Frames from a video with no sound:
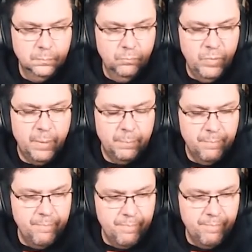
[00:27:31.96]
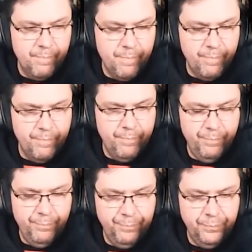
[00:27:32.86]
Yep. So playing the game, I
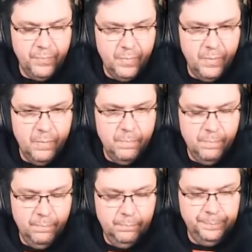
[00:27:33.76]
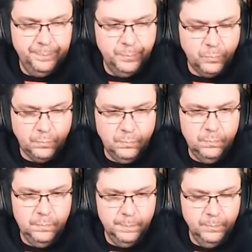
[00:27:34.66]
have thousands of hours.
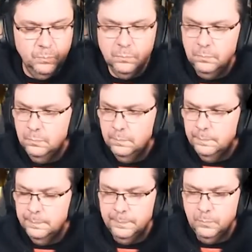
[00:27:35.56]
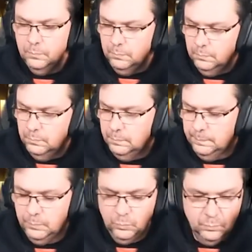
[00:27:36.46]
I know exactly how DayZ works. I know
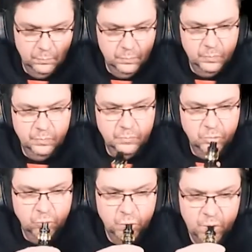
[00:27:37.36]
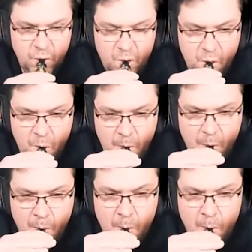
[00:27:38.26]
the feelings. I know I've gone through all the
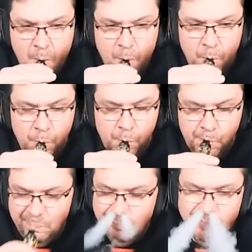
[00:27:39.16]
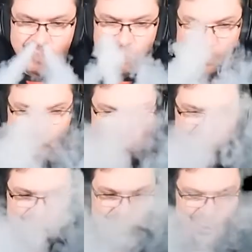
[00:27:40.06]
motions that everybody else in this community has
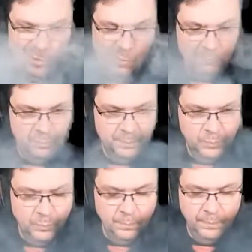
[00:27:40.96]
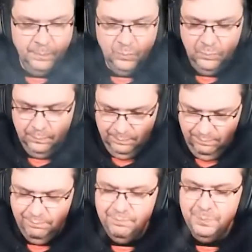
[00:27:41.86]
gone through, the ones that have played for a long
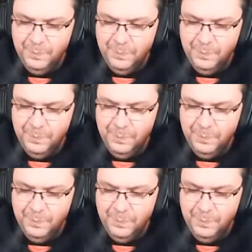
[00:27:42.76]
time.